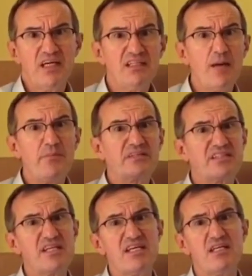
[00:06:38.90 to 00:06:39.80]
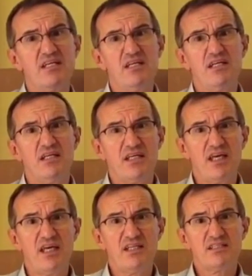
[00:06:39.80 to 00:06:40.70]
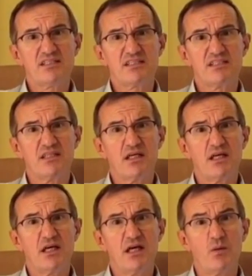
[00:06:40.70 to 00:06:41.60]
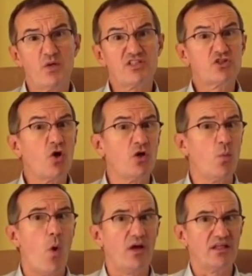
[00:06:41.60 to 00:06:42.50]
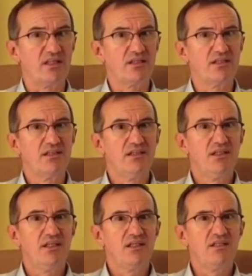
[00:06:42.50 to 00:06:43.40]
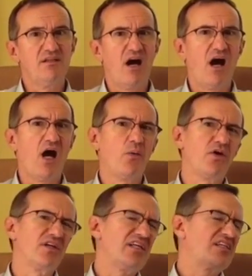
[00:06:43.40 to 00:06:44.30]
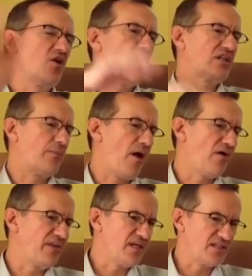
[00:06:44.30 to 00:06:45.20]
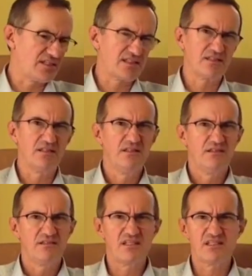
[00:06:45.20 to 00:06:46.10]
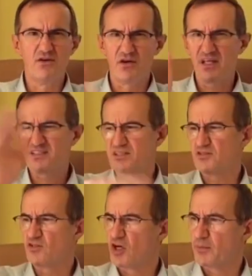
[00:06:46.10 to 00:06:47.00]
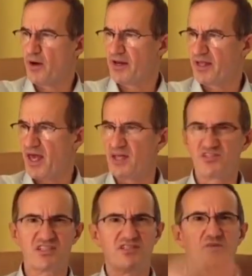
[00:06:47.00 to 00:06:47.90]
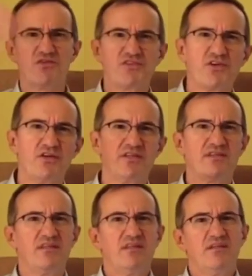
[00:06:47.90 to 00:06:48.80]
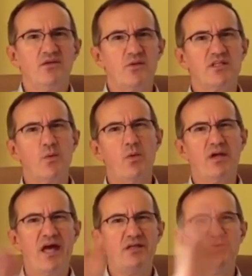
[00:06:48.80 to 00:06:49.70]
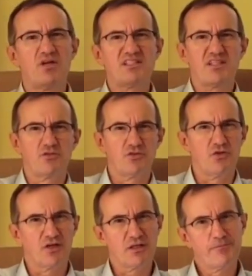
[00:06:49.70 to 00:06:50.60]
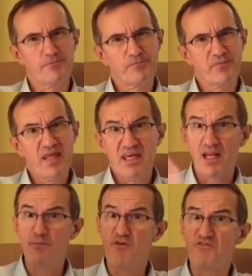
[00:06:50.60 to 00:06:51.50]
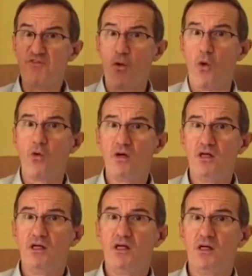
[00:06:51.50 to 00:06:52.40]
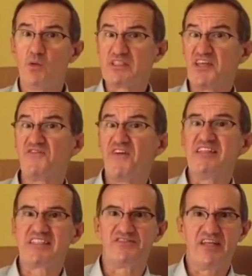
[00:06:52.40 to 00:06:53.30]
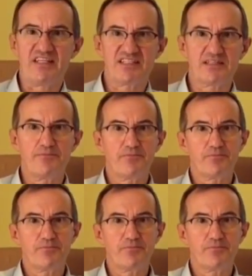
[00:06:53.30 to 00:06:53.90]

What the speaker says: Number three was stonewalling. We already talked about this. There's no reason to talk about it again. Just, throw it over the wall. No reason to talk. Number four was defensiveness.